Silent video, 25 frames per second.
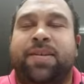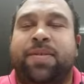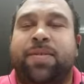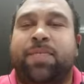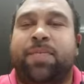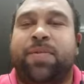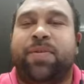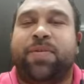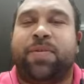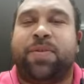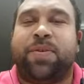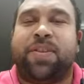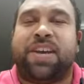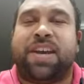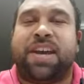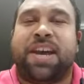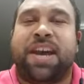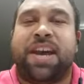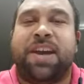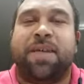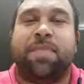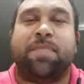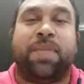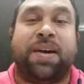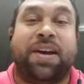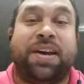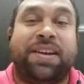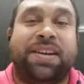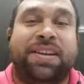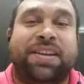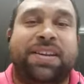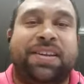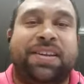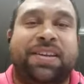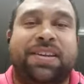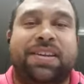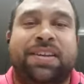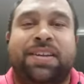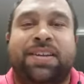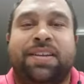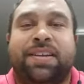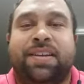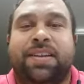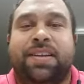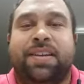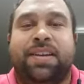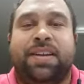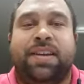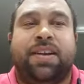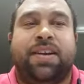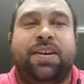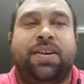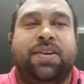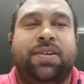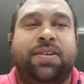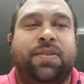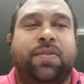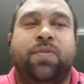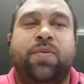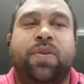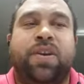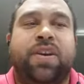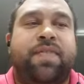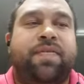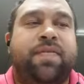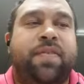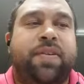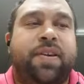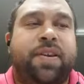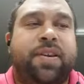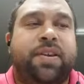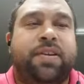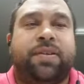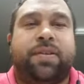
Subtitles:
before the game, but whatever